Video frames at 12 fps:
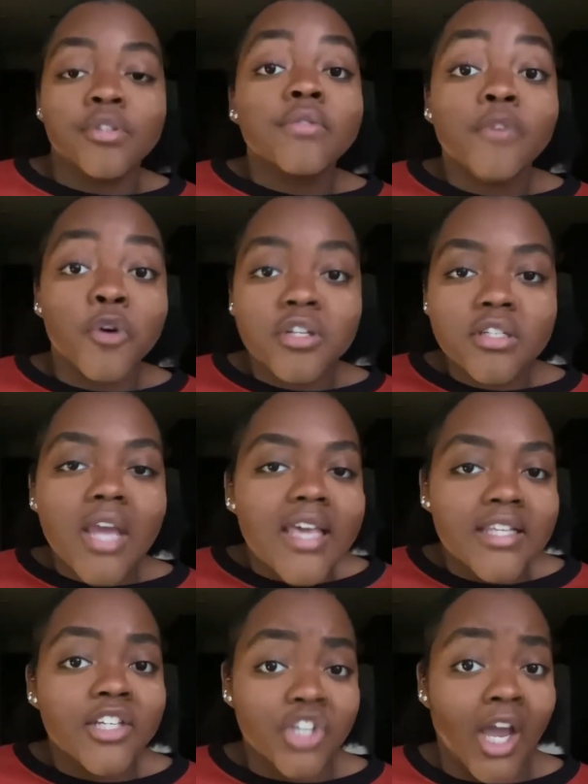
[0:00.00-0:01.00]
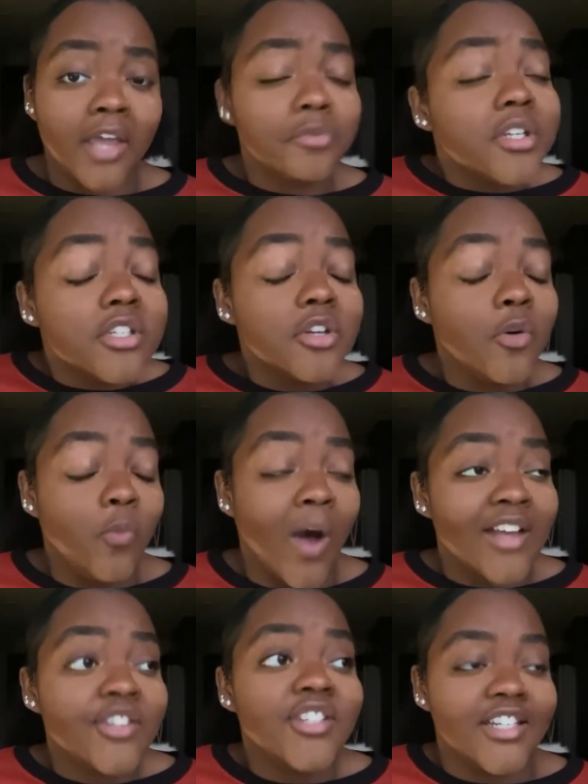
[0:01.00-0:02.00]
forced as a child to
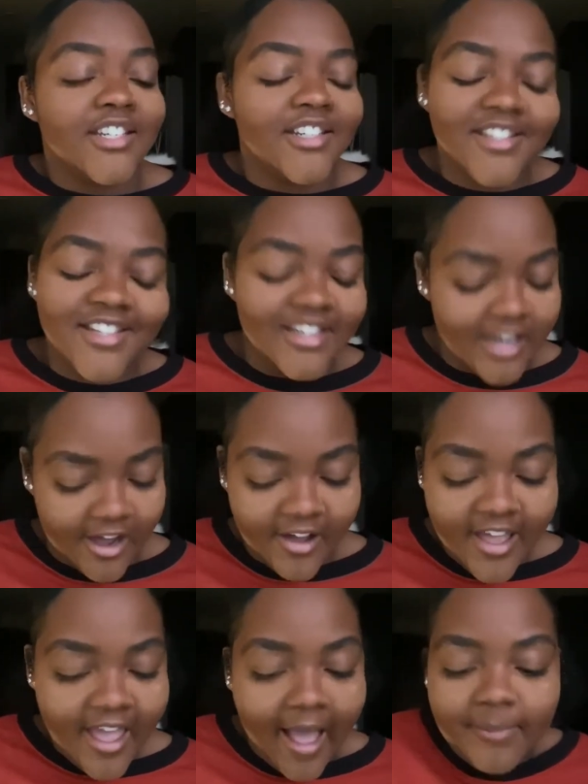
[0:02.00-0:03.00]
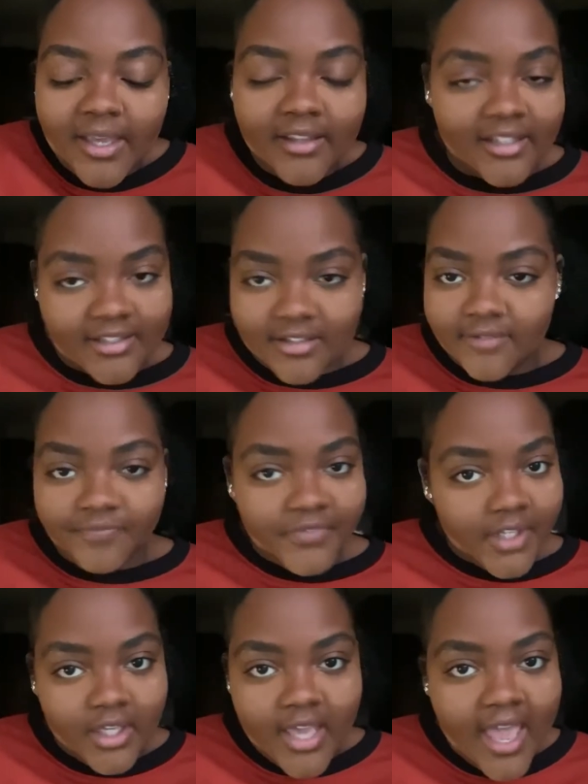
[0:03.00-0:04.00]
wash dishes. No, I mean, listen.
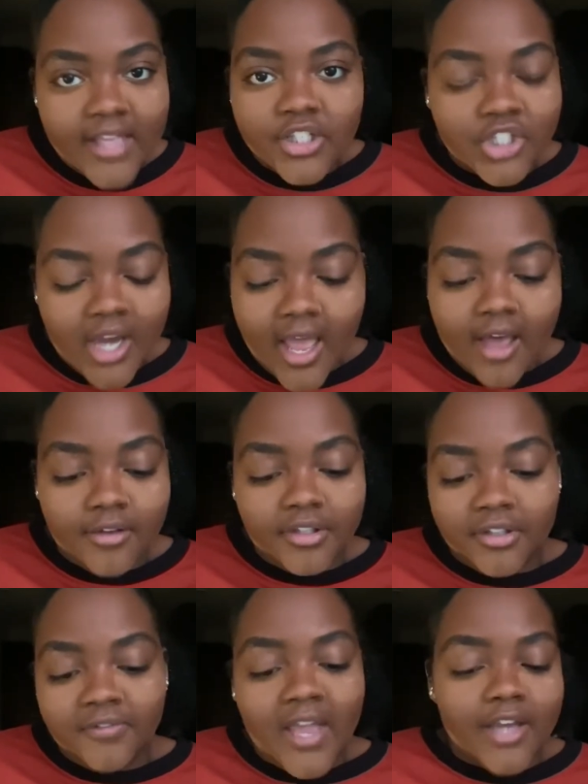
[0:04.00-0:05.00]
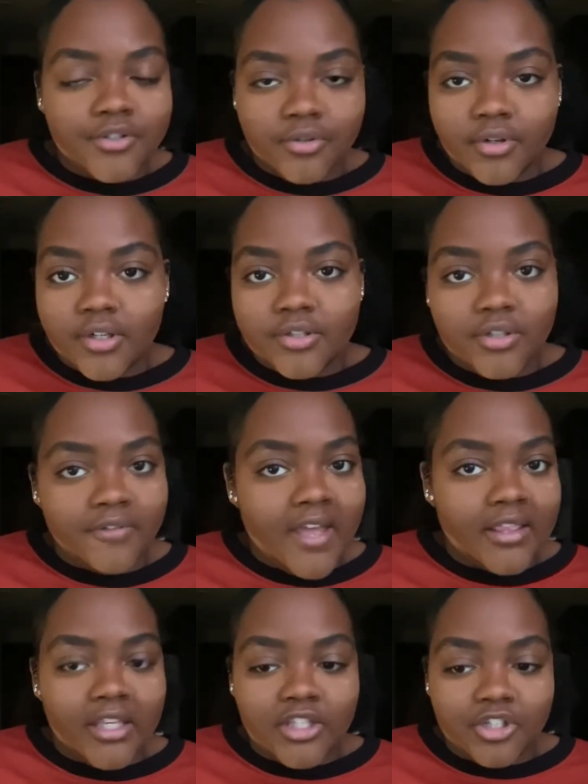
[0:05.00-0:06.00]
As a child, you've got chores, you've
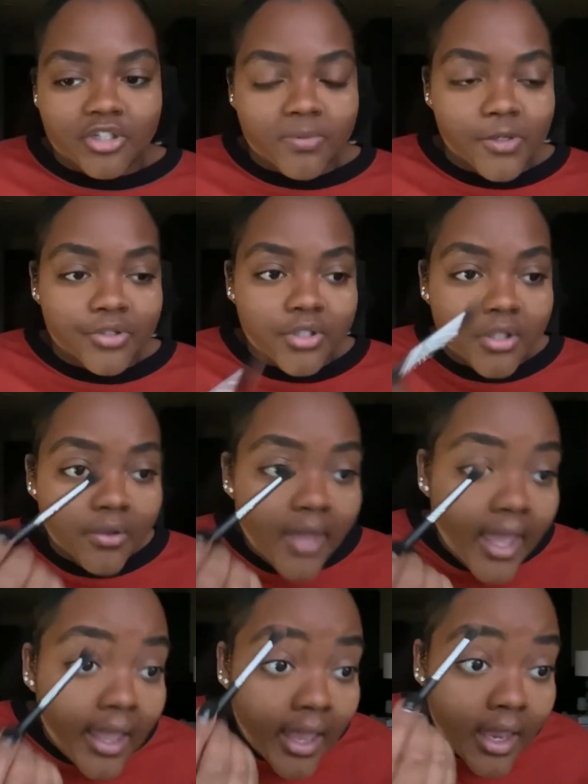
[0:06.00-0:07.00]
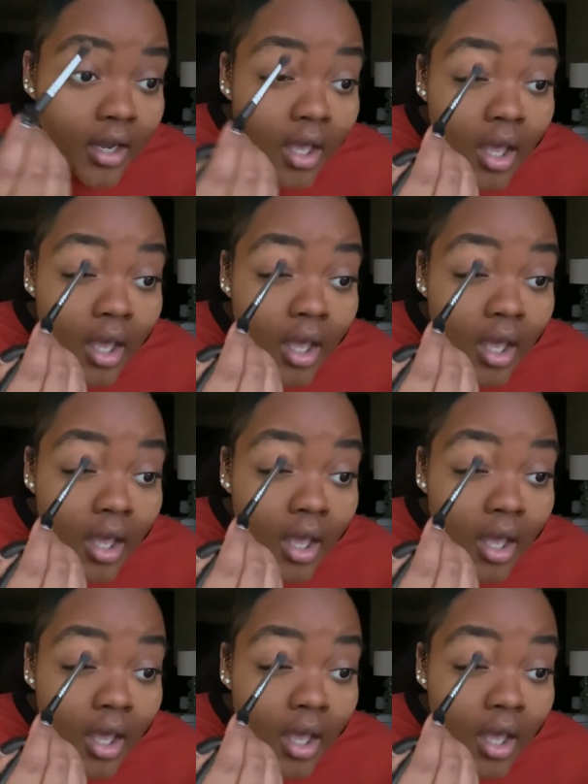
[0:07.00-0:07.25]
got things that you're supposed to do, and